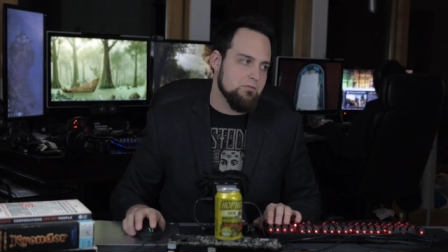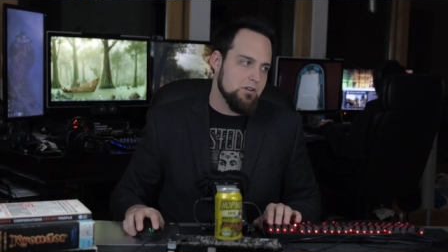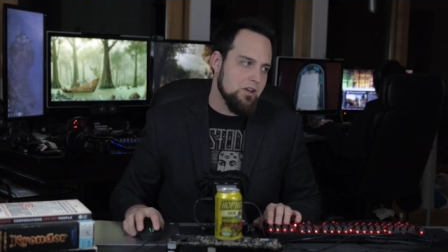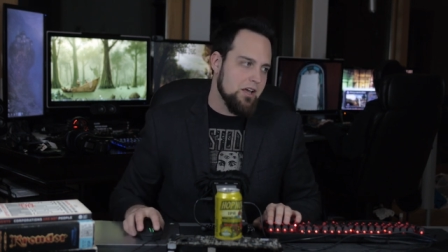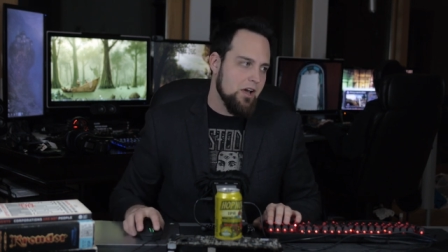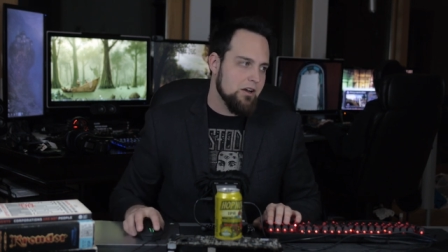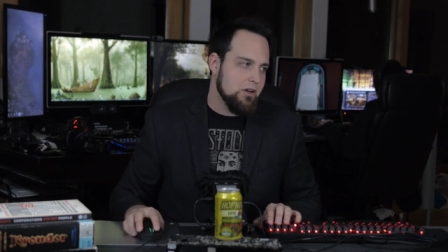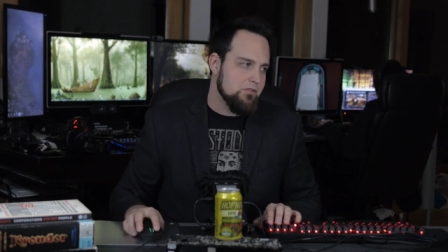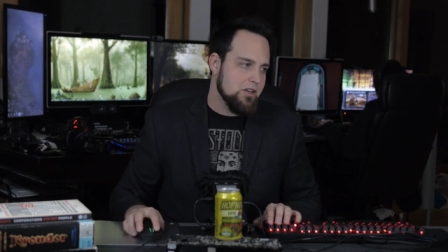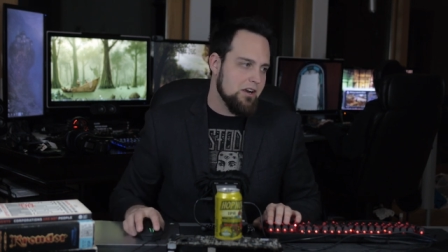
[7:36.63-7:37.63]
And what I, I
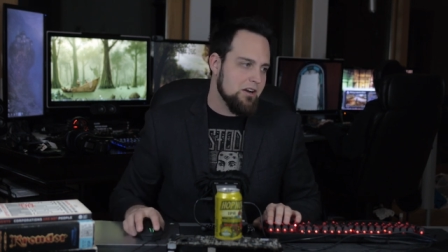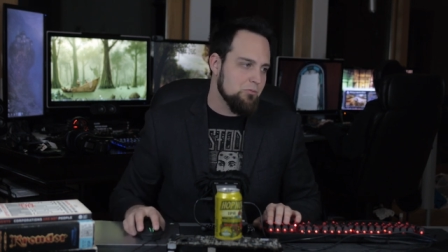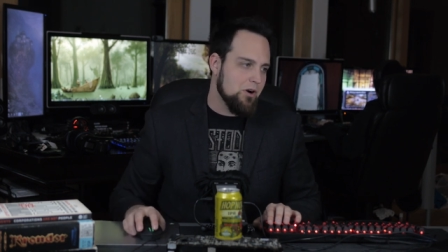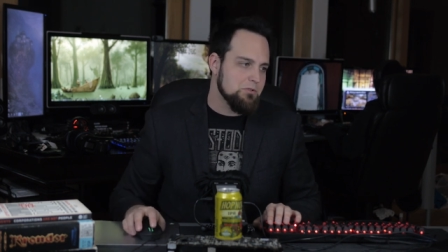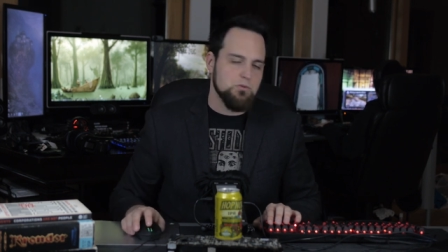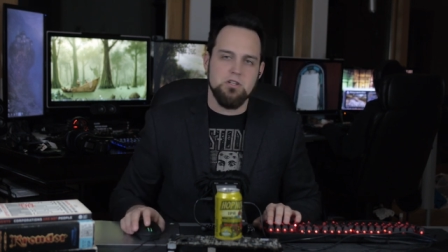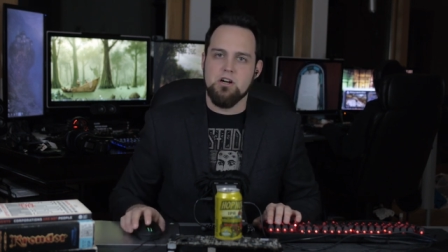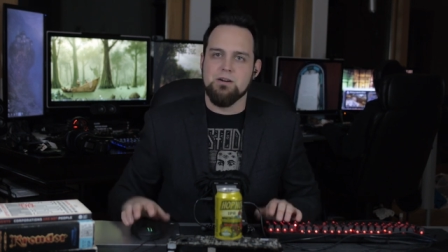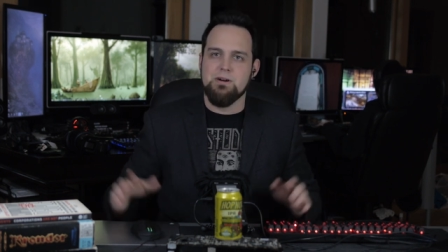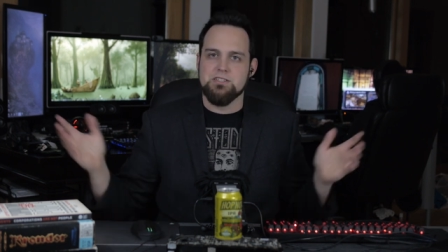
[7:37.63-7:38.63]
don't even care anymore. I just want
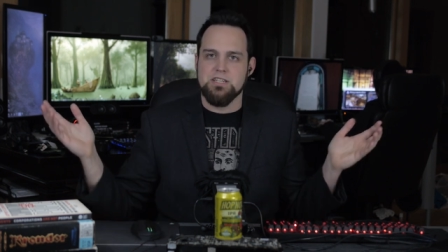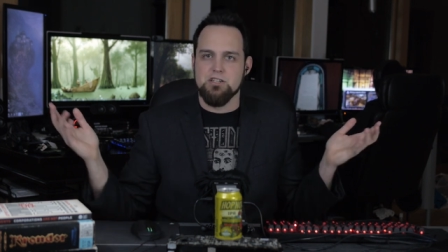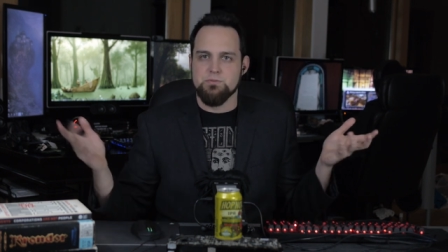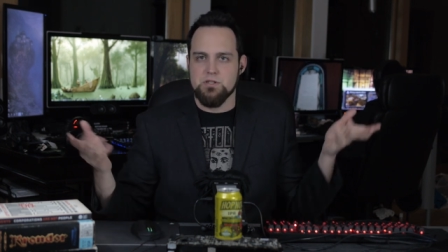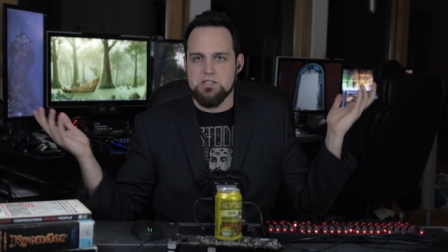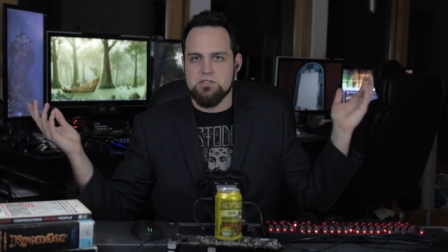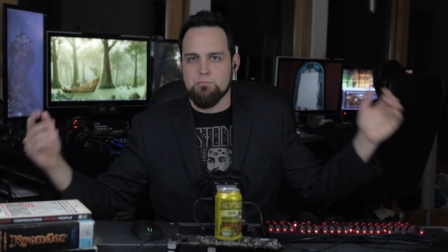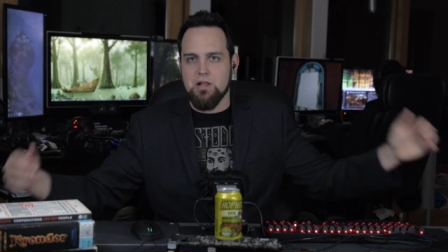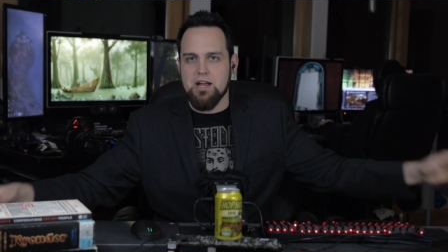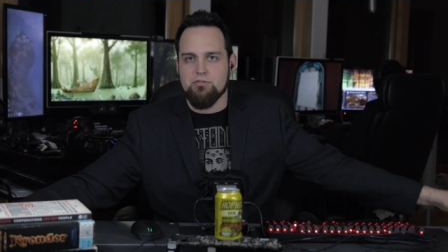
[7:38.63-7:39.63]
to talk about sales because it's
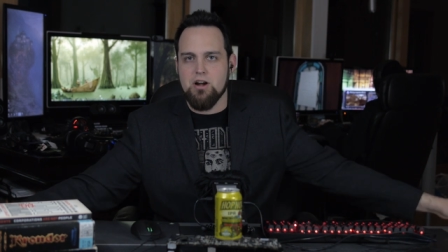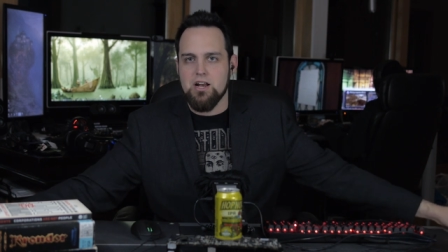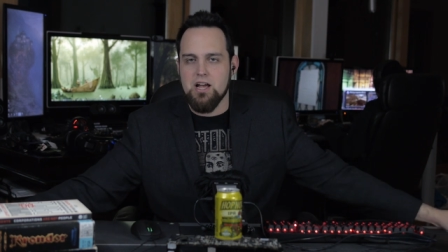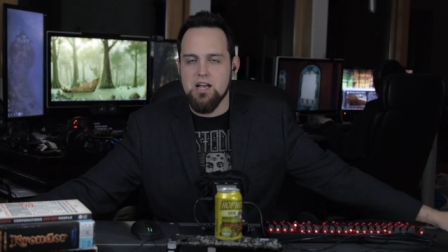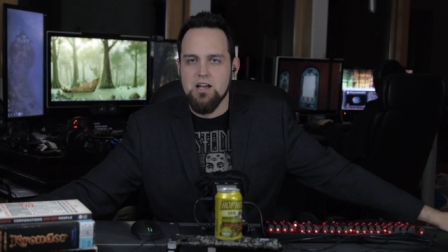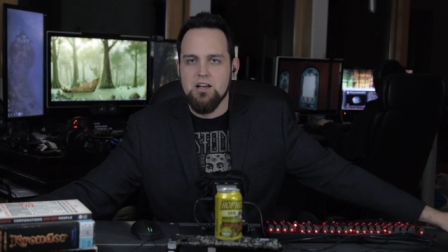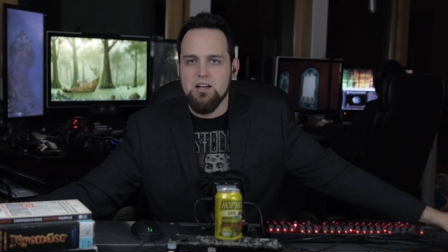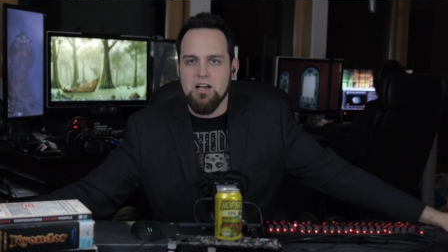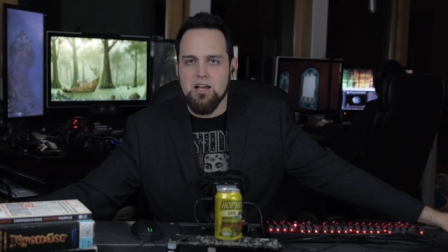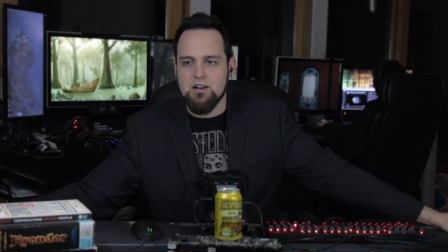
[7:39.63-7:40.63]
Black Friday,
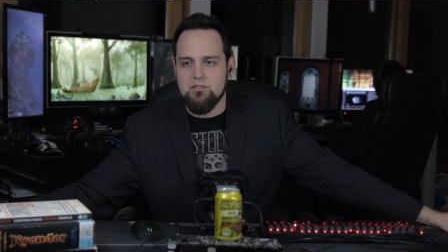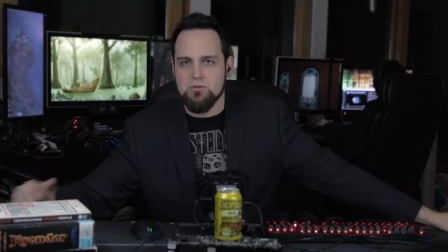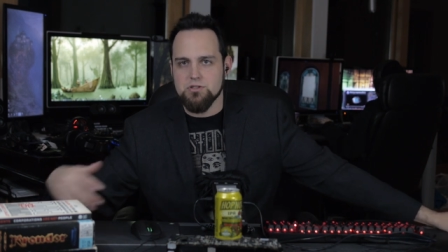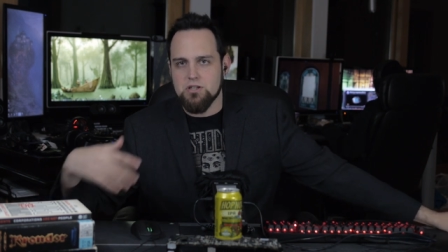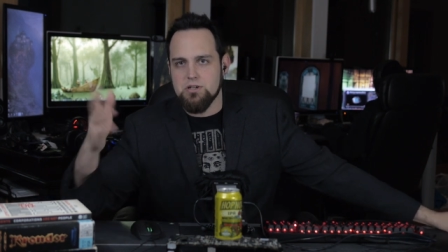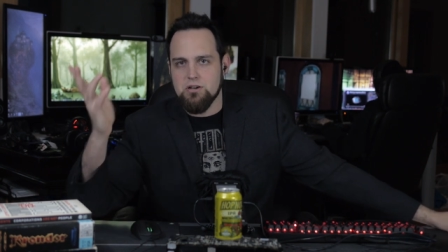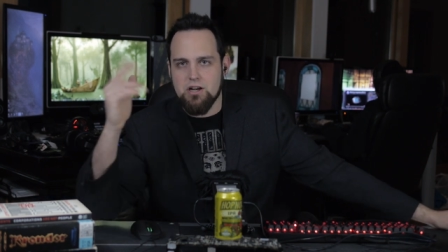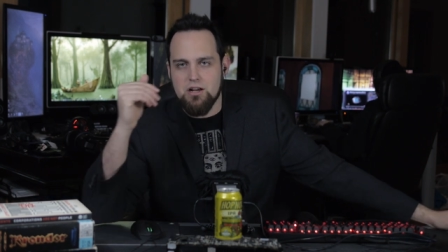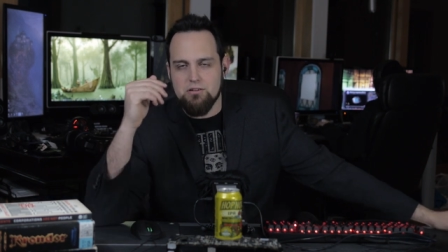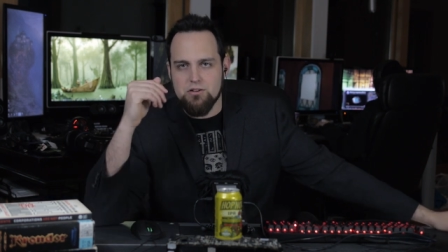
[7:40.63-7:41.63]
and everyone's going to be
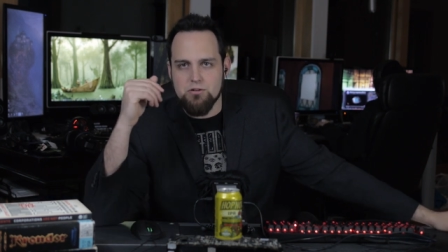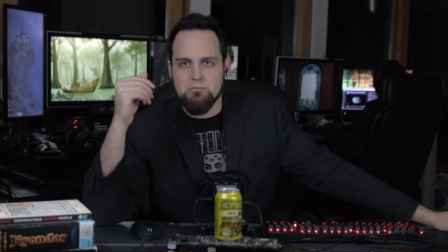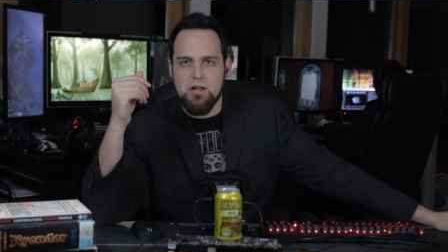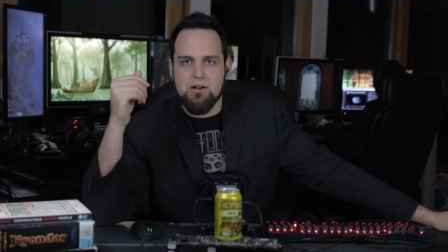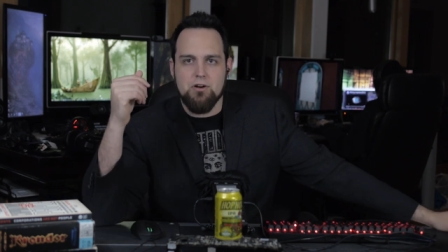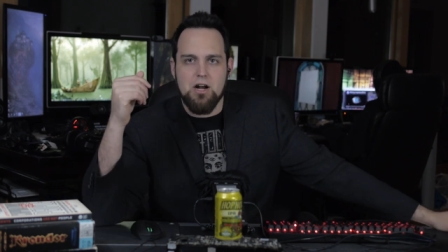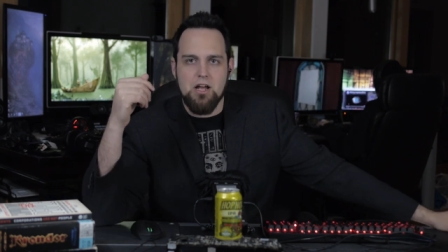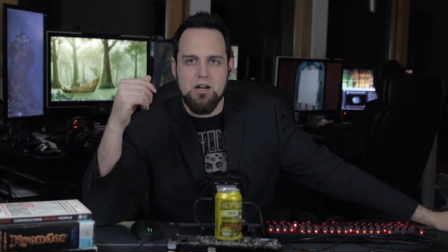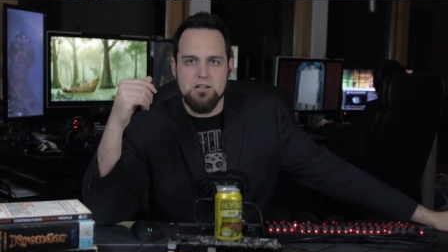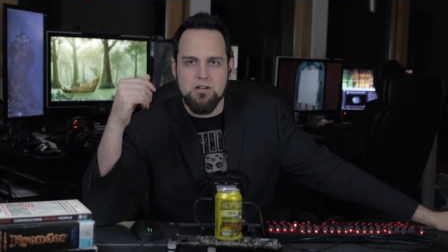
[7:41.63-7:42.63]
going out and doing Black
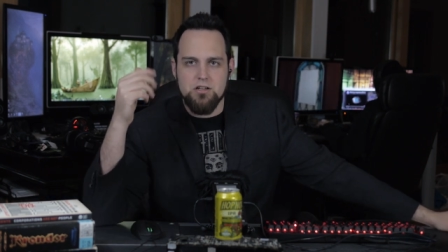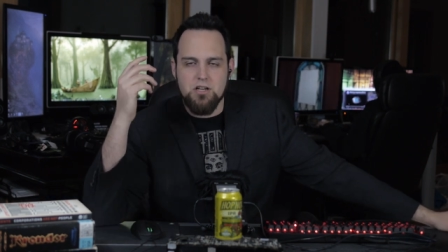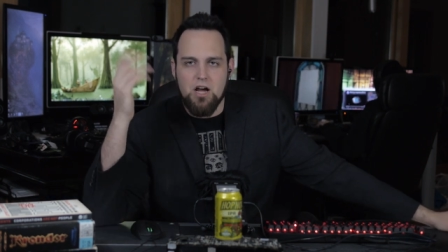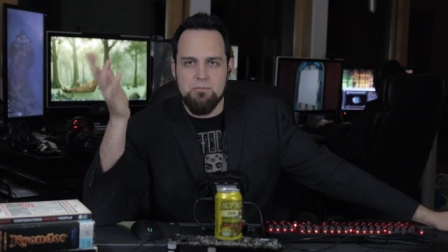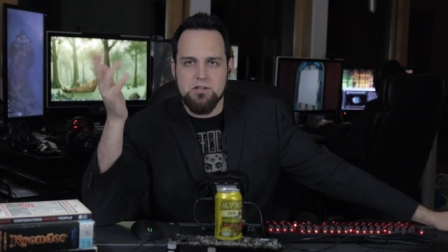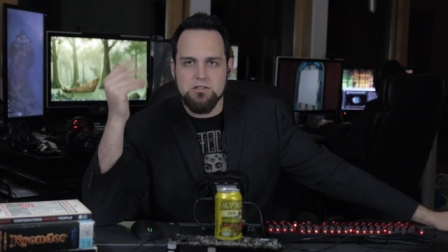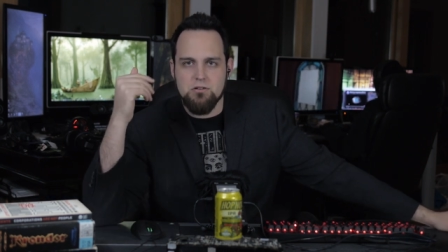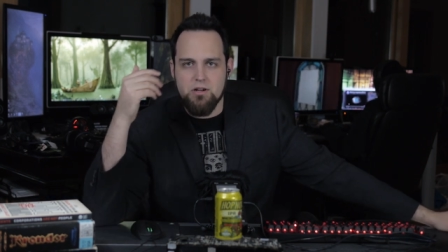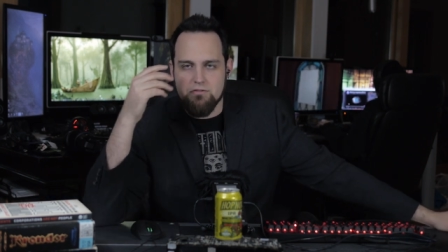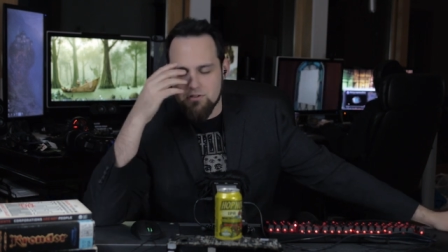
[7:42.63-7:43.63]
Friday, and it's on topic,
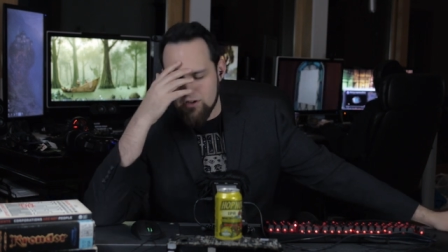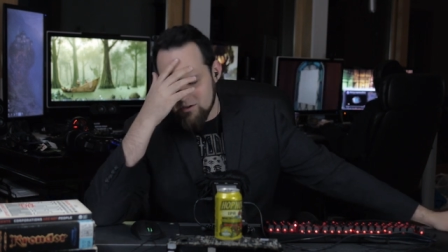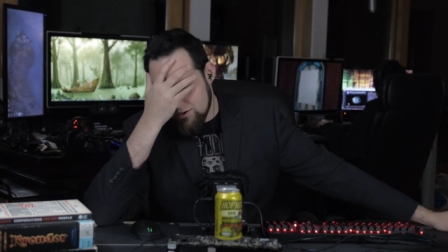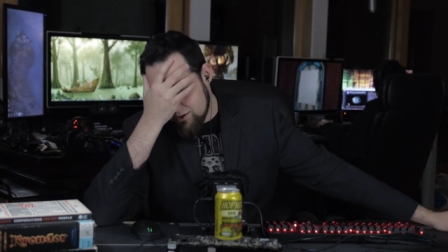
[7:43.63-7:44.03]
so we have to talk